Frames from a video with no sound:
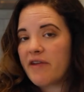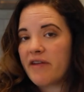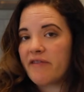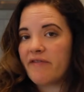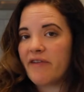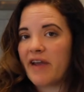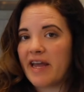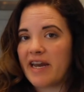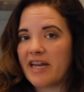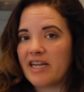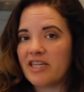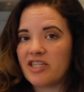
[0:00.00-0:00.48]

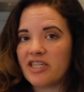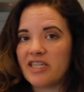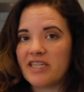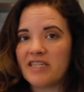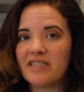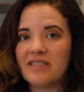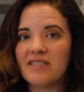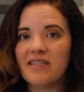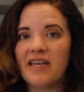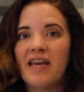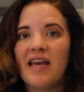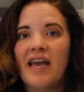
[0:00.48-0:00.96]

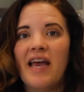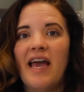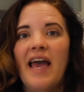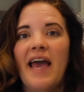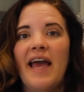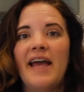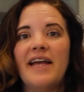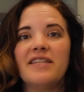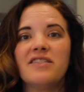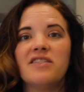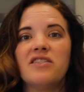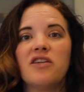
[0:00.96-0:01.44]
advantages,
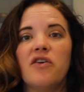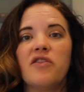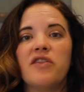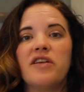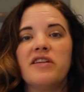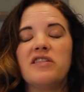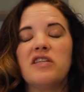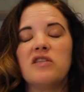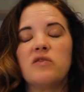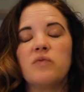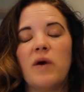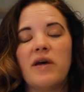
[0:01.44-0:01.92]
and so
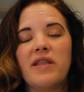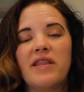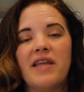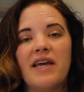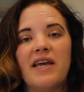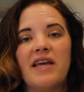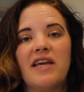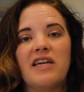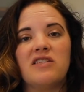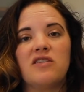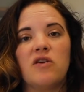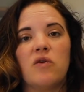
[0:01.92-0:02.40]
this is one
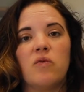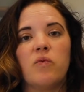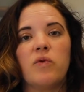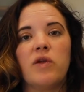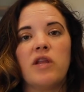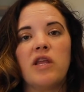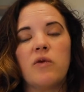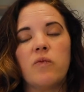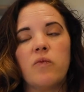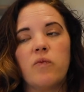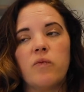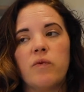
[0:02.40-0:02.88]
that is a
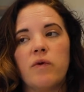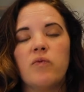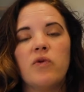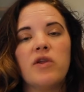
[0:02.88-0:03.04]
really,